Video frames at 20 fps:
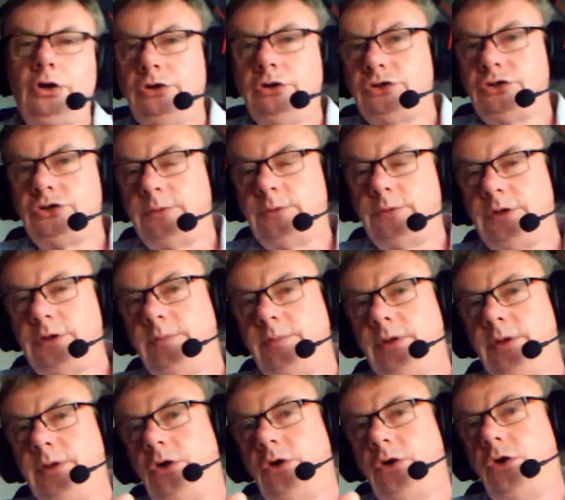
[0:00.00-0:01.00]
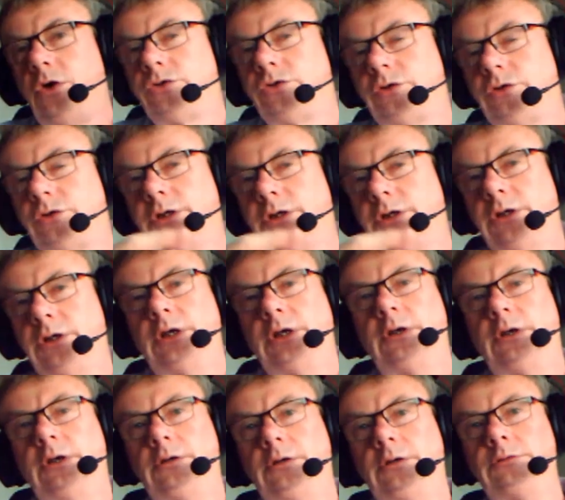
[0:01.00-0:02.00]
Could somebody be ordering
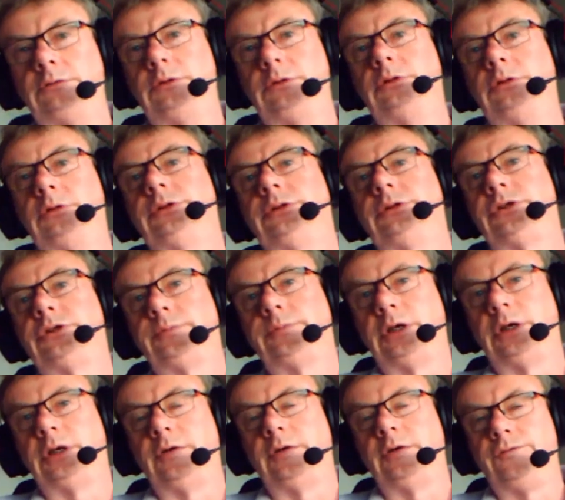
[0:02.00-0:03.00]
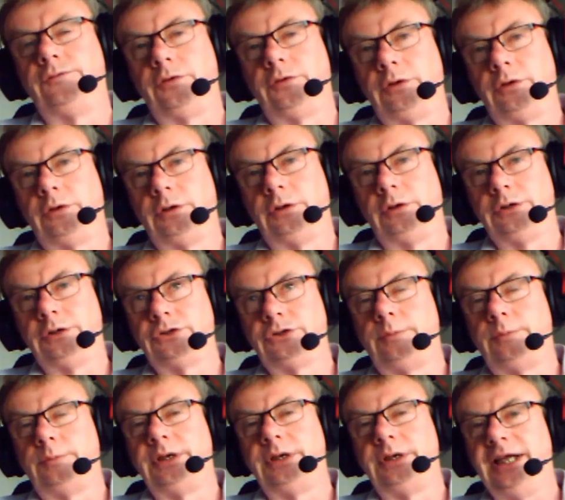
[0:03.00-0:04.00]
something for
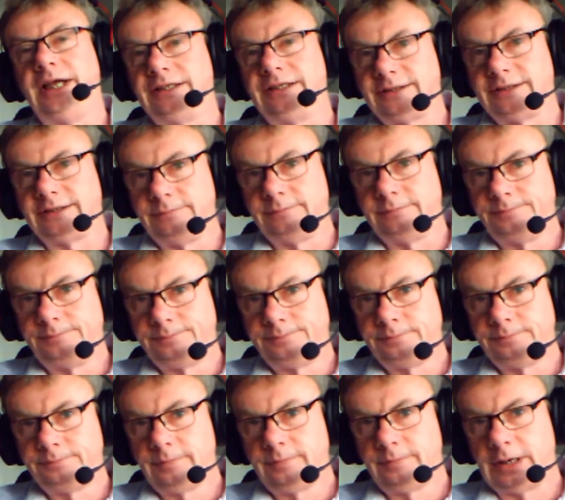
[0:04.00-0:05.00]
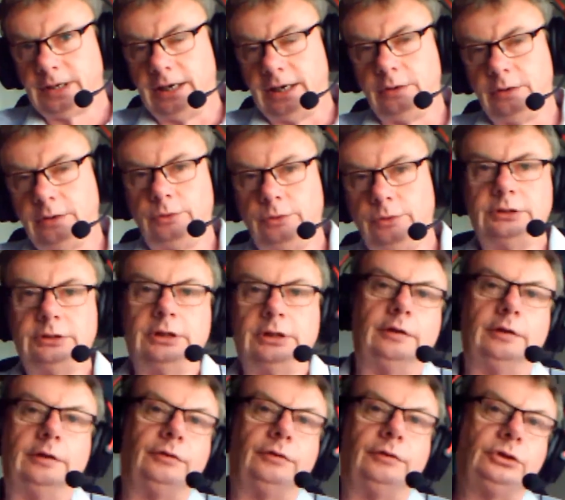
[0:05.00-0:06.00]
somebody else and they want it
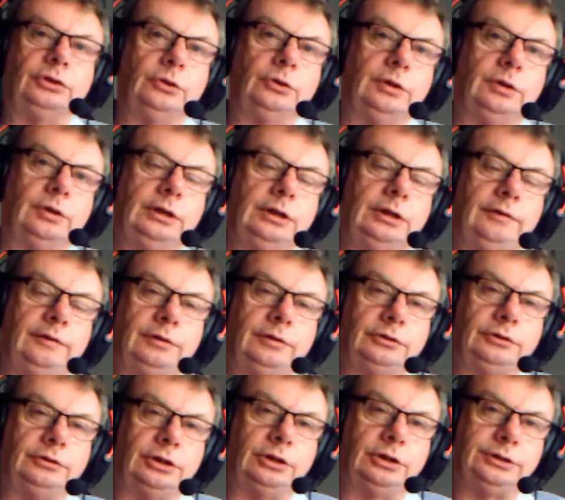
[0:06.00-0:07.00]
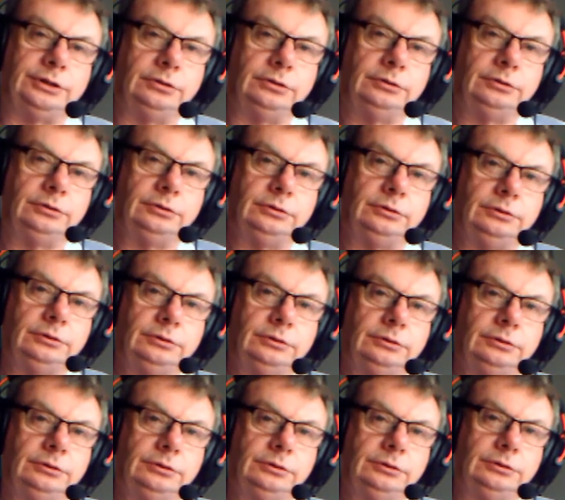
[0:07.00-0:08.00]
delivered to a different address?
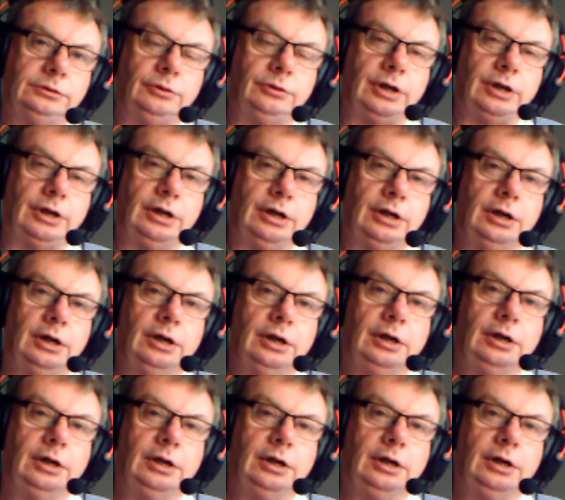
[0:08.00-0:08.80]
Okay,